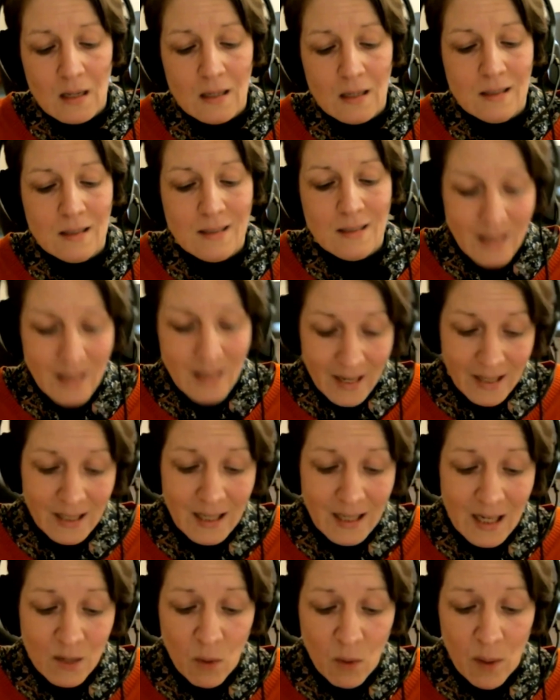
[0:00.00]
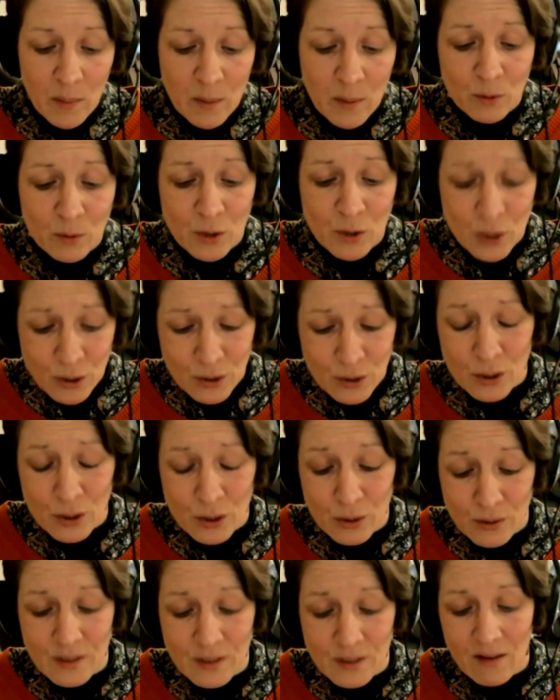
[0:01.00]
Secondly, where people do
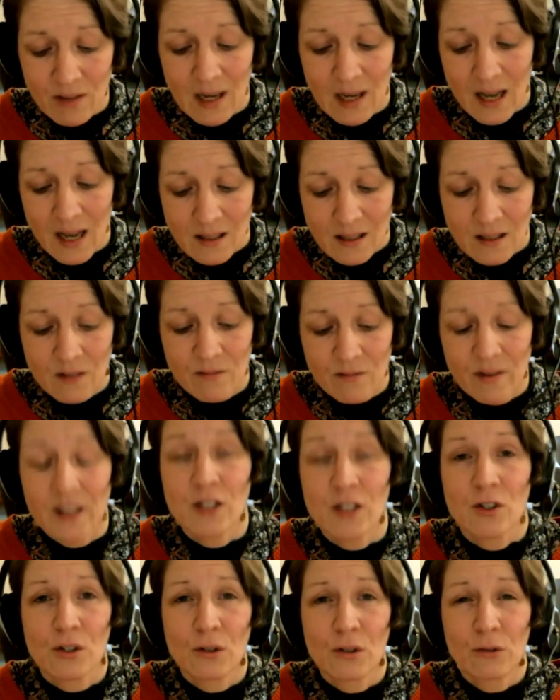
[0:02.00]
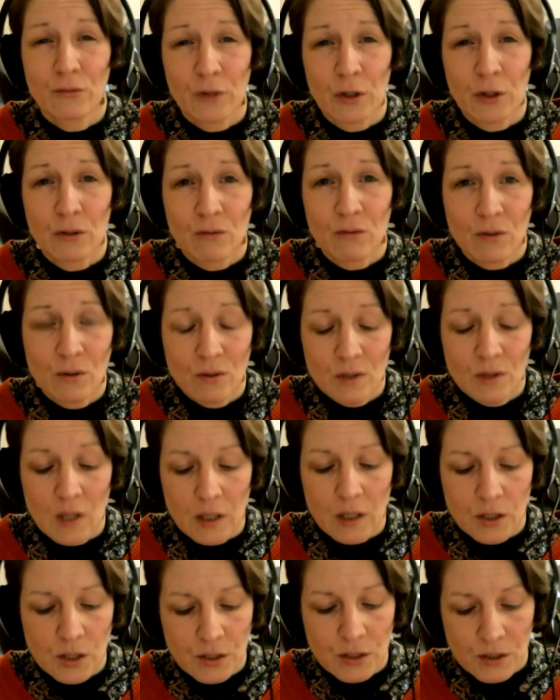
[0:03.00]
choose to have a less conventional funeral,
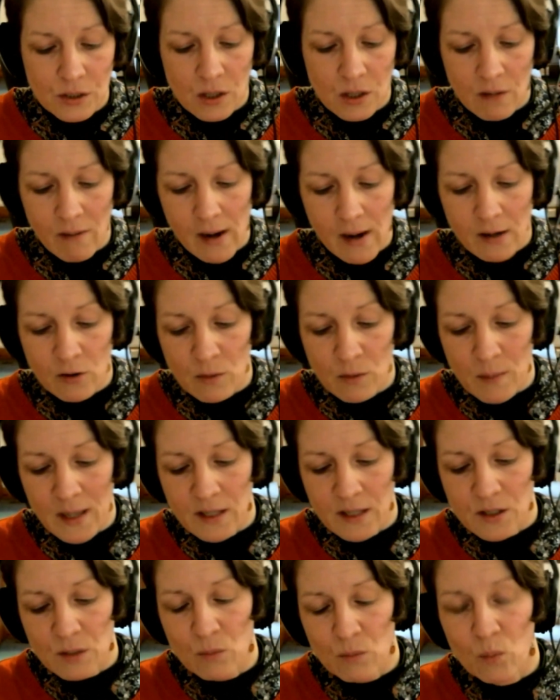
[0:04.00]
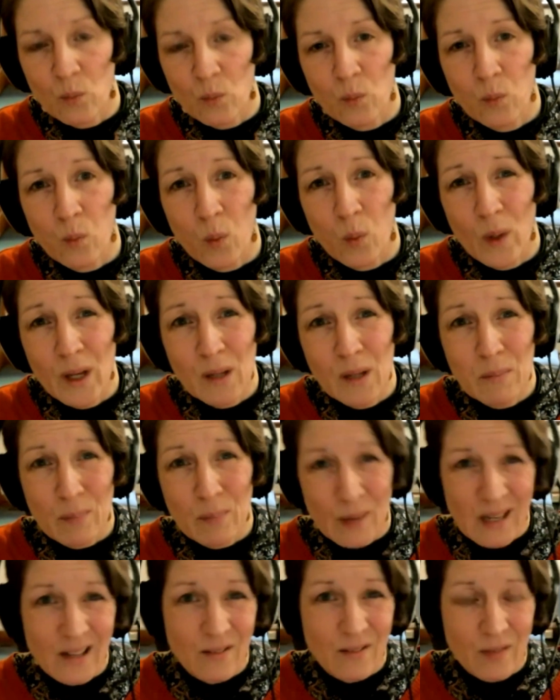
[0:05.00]
such as a direct cremation, we
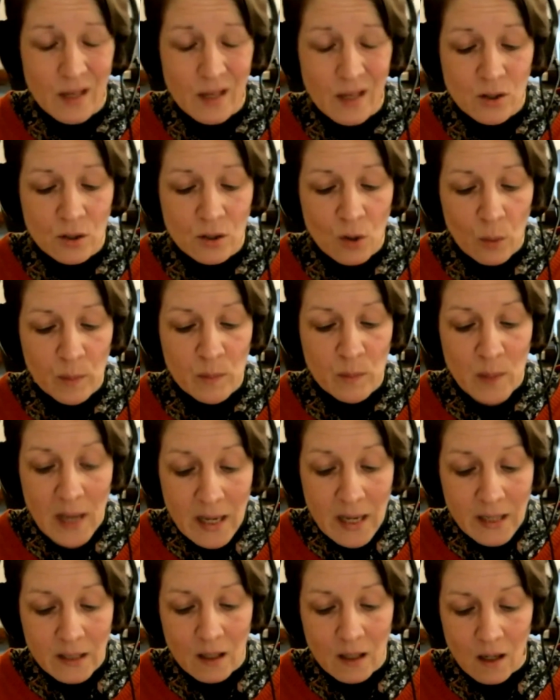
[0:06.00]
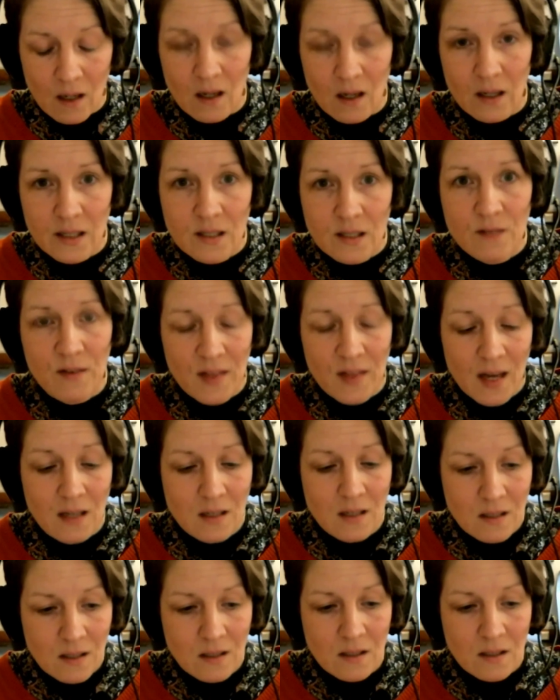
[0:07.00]
believe they should not be penalised for that
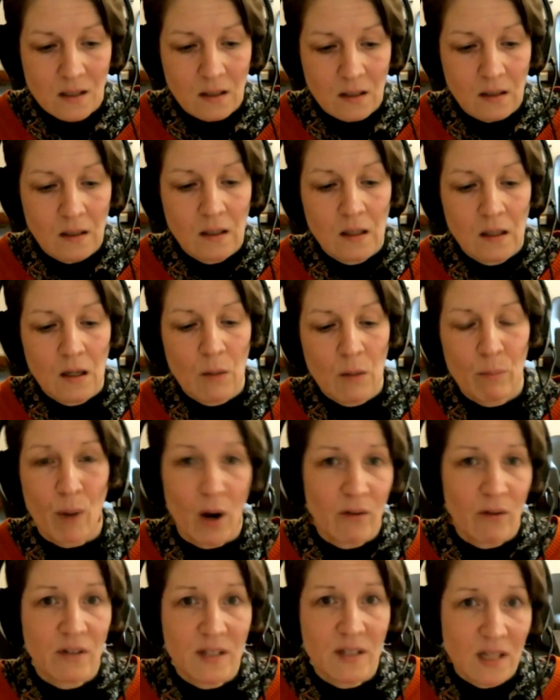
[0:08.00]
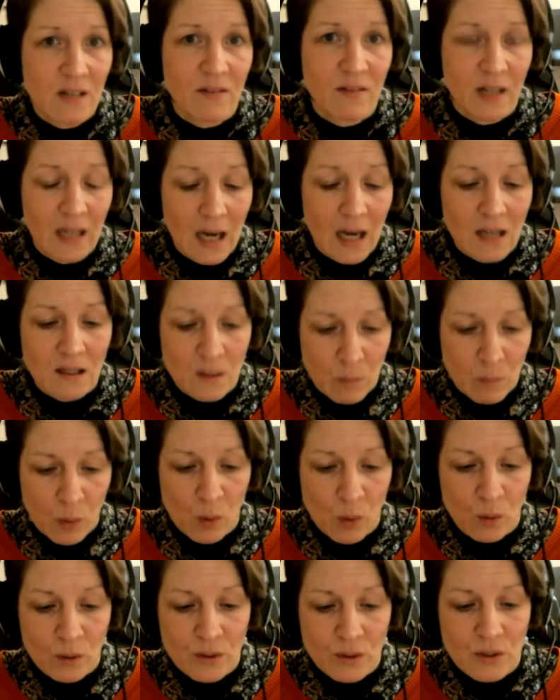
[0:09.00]
decision by receiving less
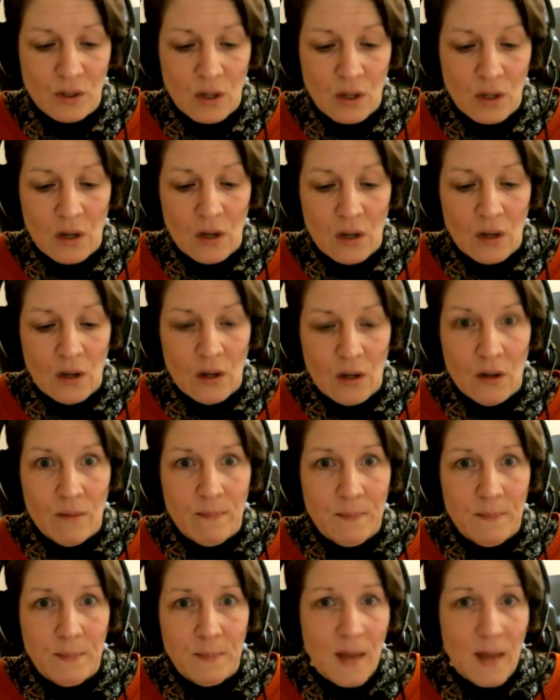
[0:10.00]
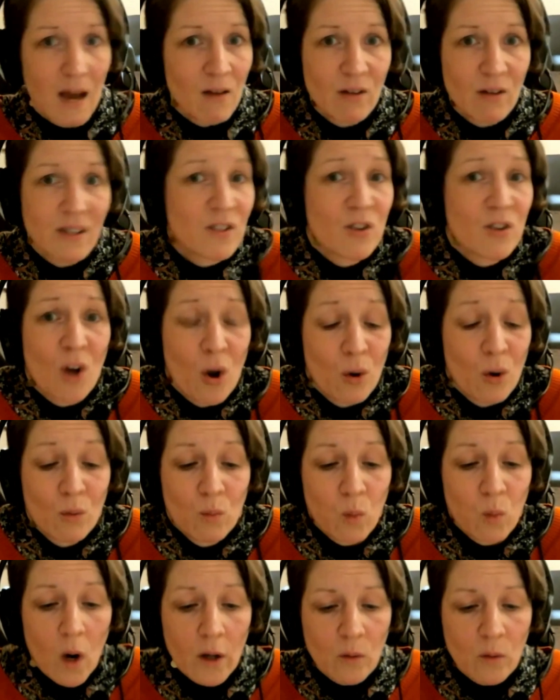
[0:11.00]
support. There is no
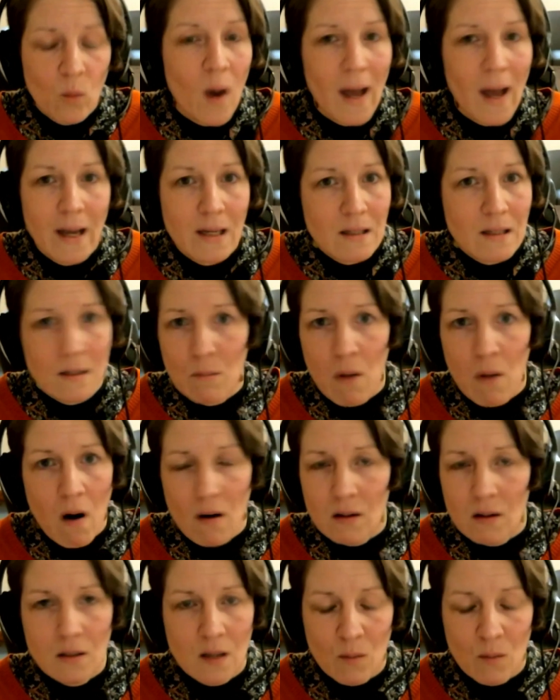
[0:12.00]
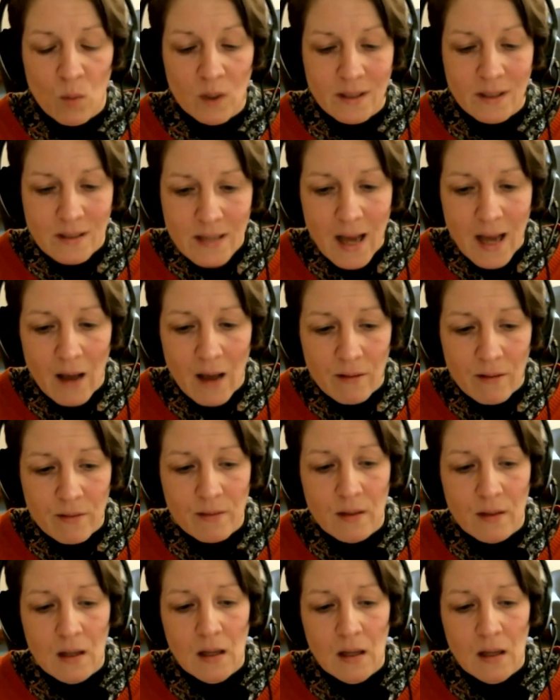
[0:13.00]
one way to mark someone's death.